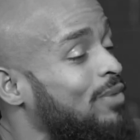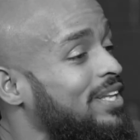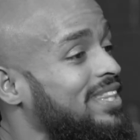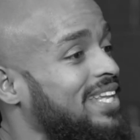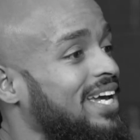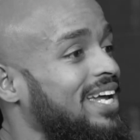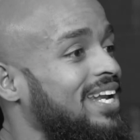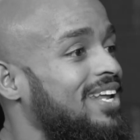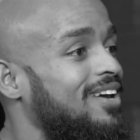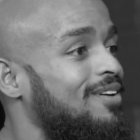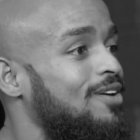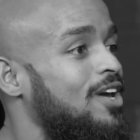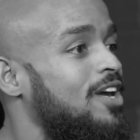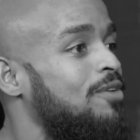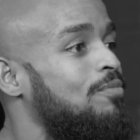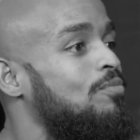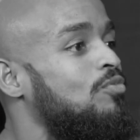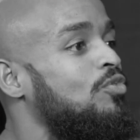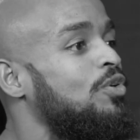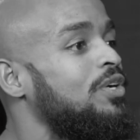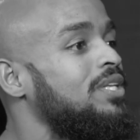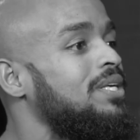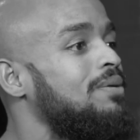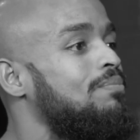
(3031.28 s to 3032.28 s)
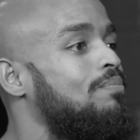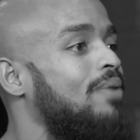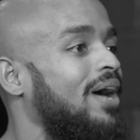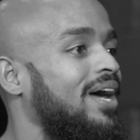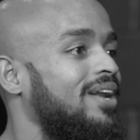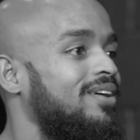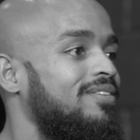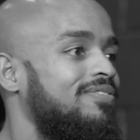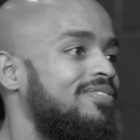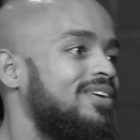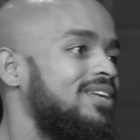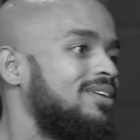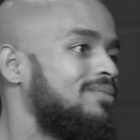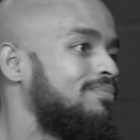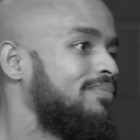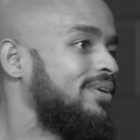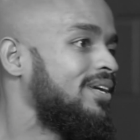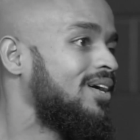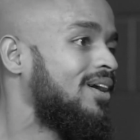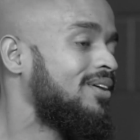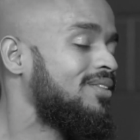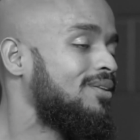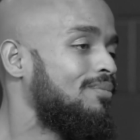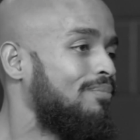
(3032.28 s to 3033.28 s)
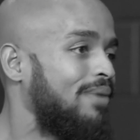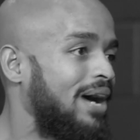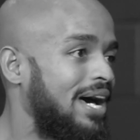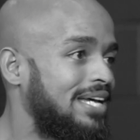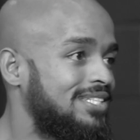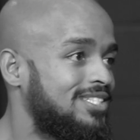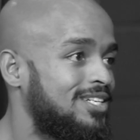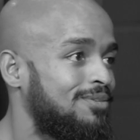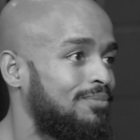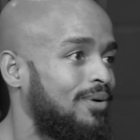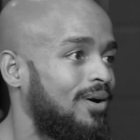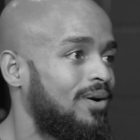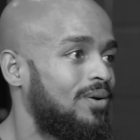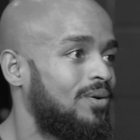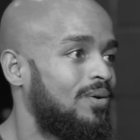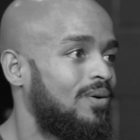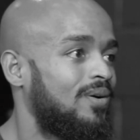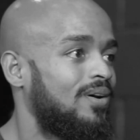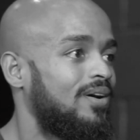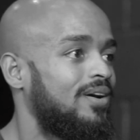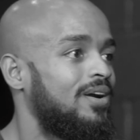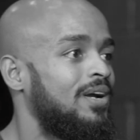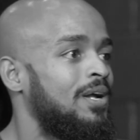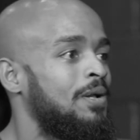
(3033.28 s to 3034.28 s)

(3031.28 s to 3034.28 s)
But then it really benefited me on the basketball court,